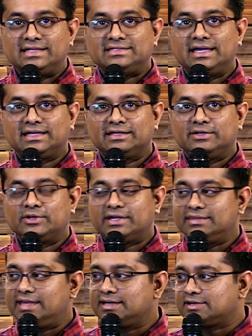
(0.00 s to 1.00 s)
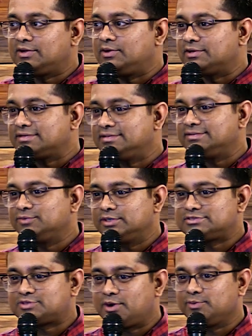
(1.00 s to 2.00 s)
Take a look at that clock.
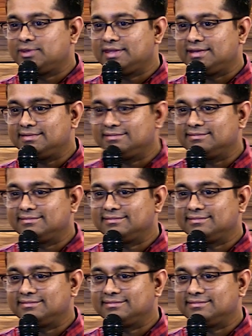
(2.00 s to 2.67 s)
What's wrong with it?